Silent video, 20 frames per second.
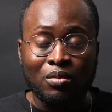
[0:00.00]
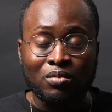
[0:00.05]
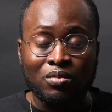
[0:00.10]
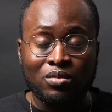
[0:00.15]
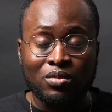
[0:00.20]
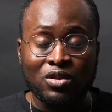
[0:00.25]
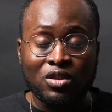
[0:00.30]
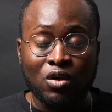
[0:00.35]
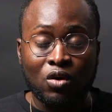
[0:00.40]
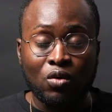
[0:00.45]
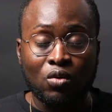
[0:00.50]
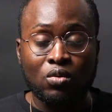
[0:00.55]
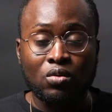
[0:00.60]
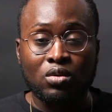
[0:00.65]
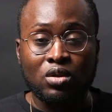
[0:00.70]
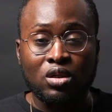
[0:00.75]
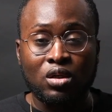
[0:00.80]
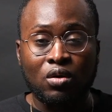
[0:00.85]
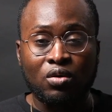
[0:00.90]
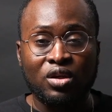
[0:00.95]
So
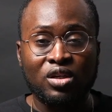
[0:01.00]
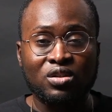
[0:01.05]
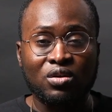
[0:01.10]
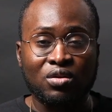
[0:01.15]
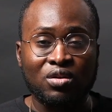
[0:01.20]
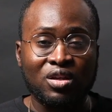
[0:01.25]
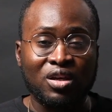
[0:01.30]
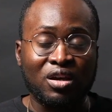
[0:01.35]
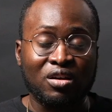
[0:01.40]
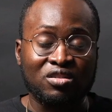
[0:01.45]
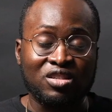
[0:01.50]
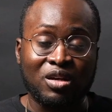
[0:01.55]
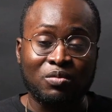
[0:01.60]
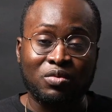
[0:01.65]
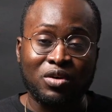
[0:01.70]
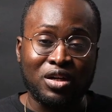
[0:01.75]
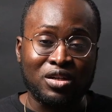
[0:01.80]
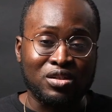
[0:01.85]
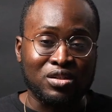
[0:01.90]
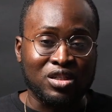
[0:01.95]
these are things that
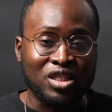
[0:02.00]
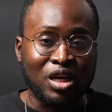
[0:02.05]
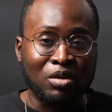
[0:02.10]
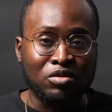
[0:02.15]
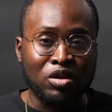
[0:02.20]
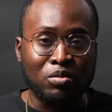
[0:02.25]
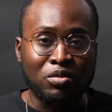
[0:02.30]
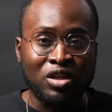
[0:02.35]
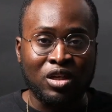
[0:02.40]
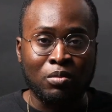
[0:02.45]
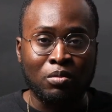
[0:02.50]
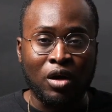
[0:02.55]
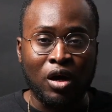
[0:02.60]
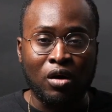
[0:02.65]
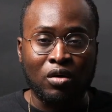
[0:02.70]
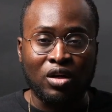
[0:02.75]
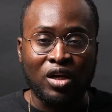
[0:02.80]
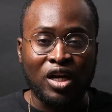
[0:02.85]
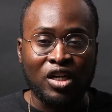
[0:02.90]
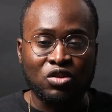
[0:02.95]
patients come to me about,
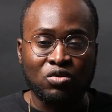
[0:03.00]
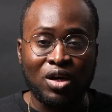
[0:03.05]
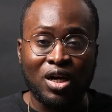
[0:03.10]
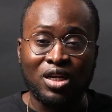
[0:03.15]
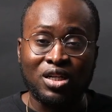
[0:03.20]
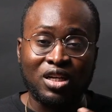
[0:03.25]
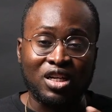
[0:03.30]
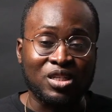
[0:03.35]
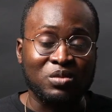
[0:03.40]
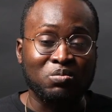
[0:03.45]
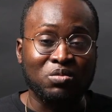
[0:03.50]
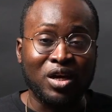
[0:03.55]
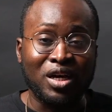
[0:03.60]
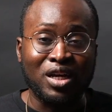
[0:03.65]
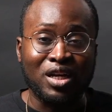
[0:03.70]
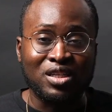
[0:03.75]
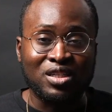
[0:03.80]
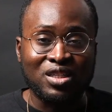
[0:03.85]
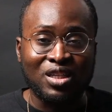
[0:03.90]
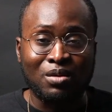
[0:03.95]
and I try to explain
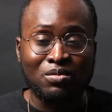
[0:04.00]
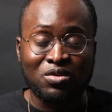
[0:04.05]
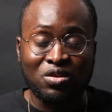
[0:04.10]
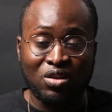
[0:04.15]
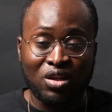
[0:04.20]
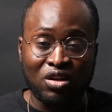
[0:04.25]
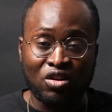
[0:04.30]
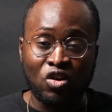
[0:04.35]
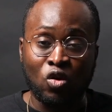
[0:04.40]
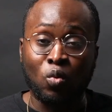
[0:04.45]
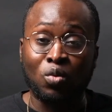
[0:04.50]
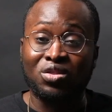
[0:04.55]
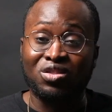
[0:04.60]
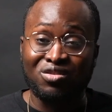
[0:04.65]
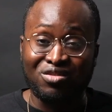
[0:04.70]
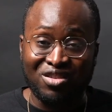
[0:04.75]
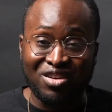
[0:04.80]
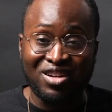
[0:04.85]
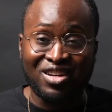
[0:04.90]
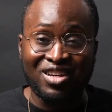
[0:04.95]
it to them so they know what they're
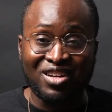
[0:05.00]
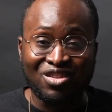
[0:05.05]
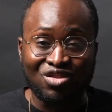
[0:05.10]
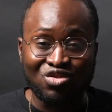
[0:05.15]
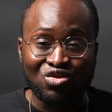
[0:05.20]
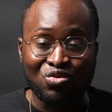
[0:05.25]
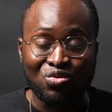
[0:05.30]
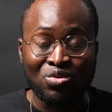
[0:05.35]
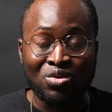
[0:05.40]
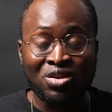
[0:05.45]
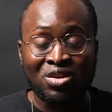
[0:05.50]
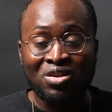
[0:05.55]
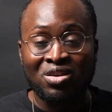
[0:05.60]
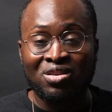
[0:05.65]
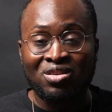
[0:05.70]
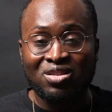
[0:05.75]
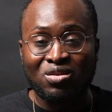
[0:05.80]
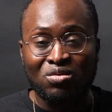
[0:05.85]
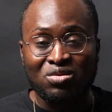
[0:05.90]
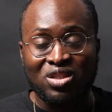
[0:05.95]
getting into,
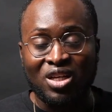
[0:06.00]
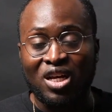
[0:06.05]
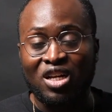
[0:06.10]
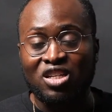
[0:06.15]
so it's not a